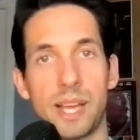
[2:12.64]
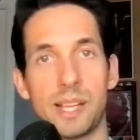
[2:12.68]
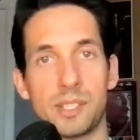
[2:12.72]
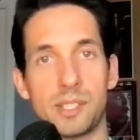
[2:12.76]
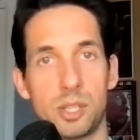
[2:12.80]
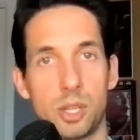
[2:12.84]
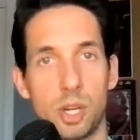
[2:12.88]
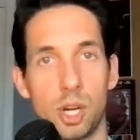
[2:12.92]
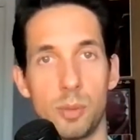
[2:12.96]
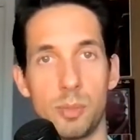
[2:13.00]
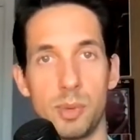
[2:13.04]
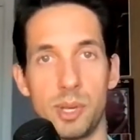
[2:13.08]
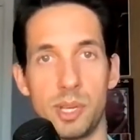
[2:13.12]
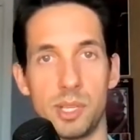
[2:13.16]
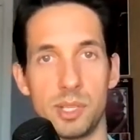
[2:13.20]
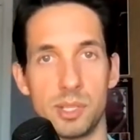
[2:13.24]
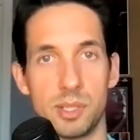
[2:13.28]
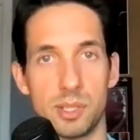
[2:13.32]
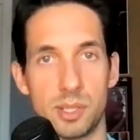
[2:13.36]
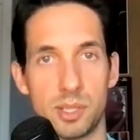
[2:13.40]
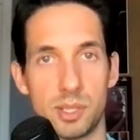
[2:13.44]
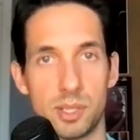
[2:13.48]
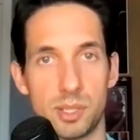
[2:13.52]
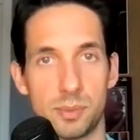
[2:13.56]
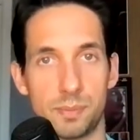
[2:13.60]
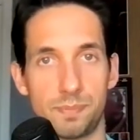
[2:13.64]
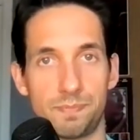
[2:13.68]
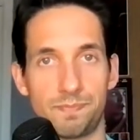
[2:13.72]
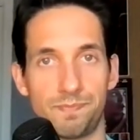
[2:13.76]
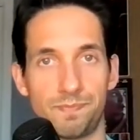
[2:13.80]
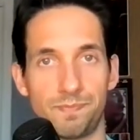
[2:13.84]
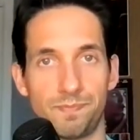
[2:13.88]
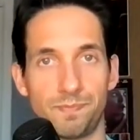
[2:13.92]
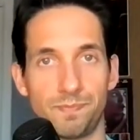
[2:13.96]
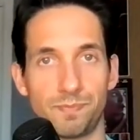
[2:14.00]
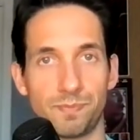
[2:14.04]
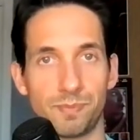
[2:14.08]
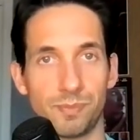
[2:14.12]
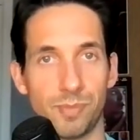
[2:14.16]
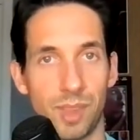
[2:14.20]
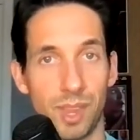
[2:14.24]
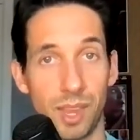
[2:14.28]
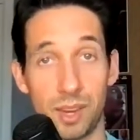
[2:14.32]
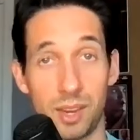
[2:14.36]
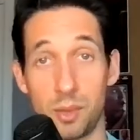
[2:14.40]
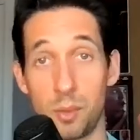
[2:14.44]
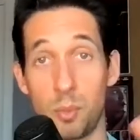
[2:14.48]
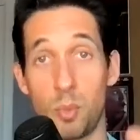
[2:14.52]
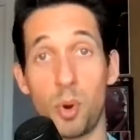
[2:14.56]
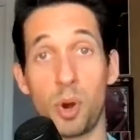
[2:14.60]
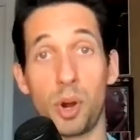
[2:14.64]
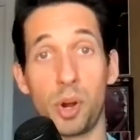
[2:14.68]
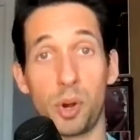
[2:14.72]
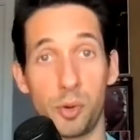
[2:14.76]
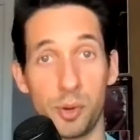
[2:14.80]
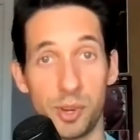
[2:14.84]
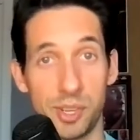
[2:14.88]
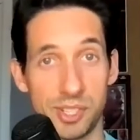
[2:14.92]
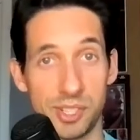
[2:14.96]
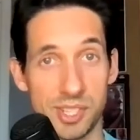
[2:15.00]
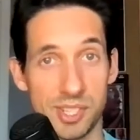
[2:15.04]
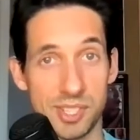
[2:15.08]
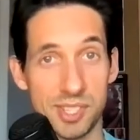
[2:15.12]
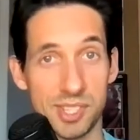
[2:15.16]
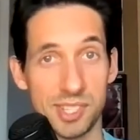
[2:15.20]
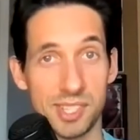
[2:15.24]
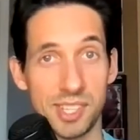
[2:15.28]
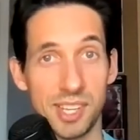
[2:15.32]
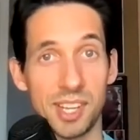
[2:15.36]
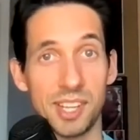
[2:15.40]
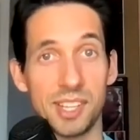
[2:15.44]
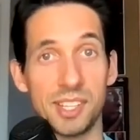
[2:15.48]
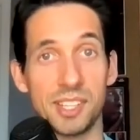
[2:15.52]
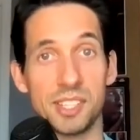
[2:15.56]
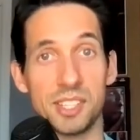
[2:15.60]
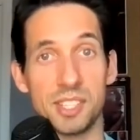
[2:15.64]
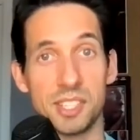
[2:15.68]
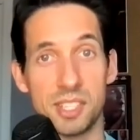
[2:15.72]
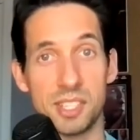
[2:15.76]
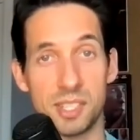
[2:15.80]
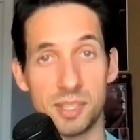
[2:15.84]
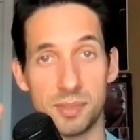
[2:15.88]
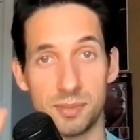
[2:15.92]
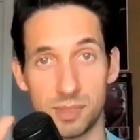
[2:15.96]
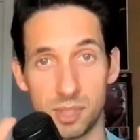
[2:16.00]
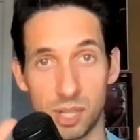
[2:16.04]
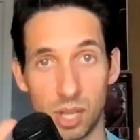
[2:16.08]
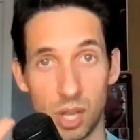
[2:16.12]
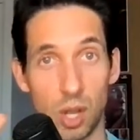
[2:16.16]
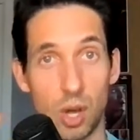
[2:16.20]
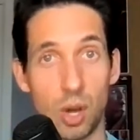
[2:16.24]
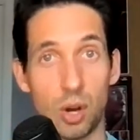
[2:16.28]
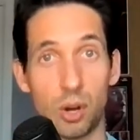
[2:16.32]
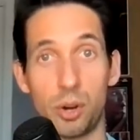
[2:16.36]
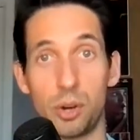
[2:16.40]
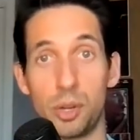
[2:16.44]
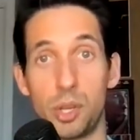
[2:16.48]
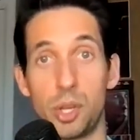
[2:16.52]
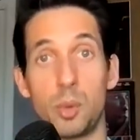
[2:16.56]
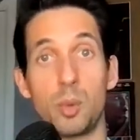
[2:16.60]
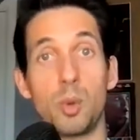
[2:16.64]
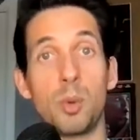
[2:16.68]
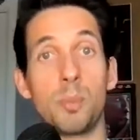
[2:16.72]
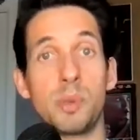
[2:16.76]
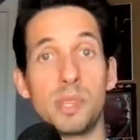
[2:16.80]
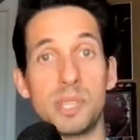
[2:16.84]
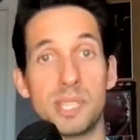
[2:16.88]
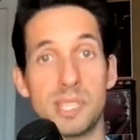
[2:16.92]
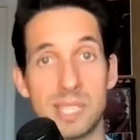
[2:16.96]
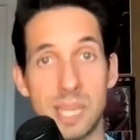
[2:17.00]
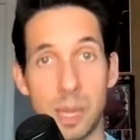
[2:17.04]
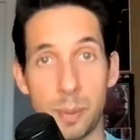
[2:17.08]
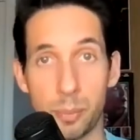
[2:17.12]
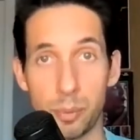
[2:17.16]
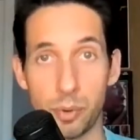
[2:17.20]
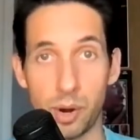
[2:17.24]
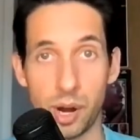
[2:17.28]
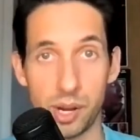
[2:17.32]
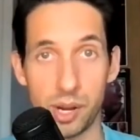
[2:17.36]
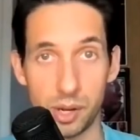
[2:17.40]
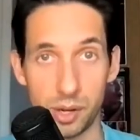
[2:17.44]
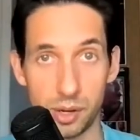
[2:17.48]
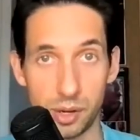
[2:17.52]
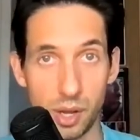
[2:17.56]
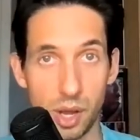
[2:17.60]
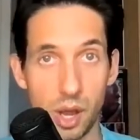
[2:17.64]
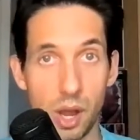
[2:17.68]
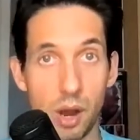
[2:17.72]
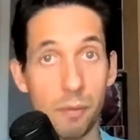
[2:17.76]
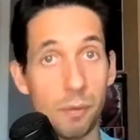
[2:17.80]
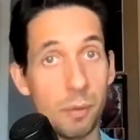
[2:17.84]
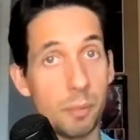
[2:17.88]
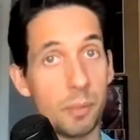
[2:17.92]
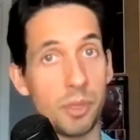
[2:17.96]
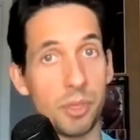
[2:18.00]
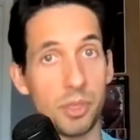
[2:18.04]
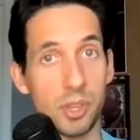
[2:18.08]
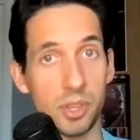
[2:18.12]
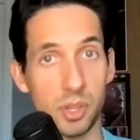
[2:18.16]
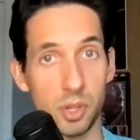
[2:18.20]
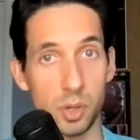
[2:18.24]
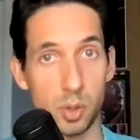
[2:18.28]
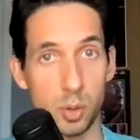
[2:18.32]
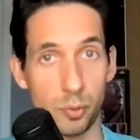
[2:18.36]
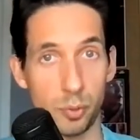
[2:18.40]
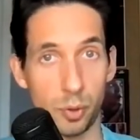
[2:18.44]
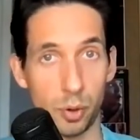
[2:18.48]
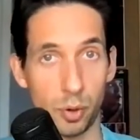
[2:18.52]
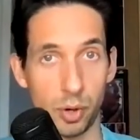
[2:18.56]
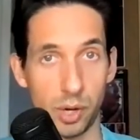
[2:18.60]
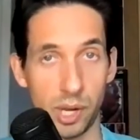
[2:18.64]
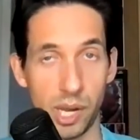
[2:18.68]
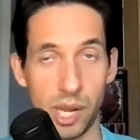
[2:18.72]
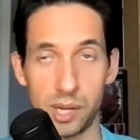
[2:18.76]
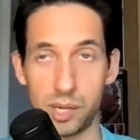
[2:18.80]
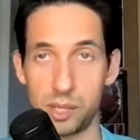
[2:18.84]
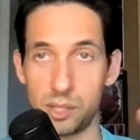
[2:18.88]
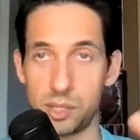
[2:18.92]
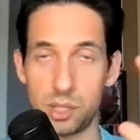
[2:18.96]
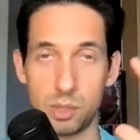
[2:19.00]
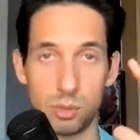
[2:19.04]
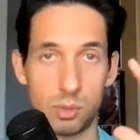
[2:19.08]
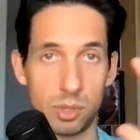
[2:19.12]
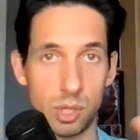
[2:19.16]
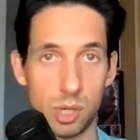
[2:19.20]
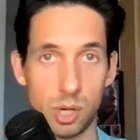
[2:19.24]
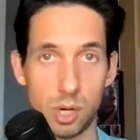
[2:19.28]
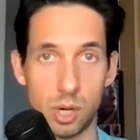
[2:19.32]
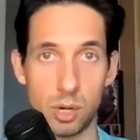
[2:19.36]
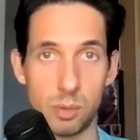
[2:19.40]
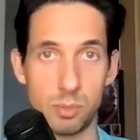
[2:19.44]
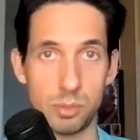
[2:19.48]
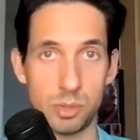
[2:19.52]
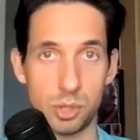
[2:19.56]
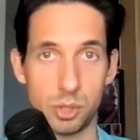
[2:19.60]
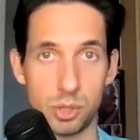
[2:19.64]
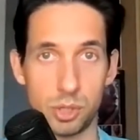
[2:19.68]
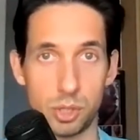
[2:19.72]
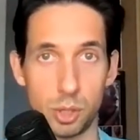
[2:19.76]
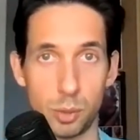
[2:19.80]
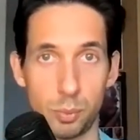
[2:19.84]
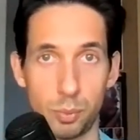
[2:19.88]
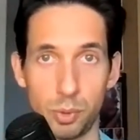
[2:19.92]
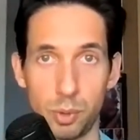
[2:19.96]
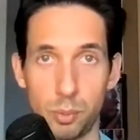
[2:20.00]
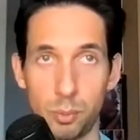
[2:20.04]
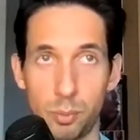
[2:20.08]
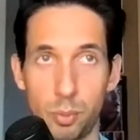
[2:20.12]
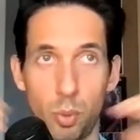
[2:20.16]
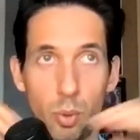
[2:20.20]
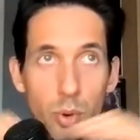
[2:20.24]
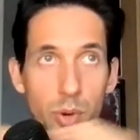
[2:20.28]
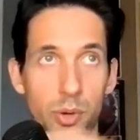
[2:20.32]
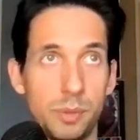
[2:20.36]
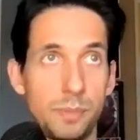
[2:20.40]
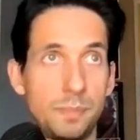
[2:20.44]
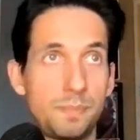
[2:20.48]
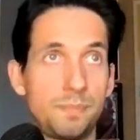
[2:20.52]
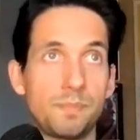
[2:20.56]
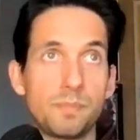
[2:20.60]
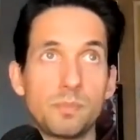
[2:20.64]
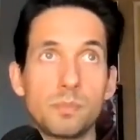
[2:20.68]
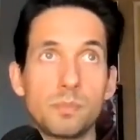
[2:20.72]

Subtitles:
that term is, and the more egregious the deal is, the longer you will be separated from the thing that you've created. So terms are super important.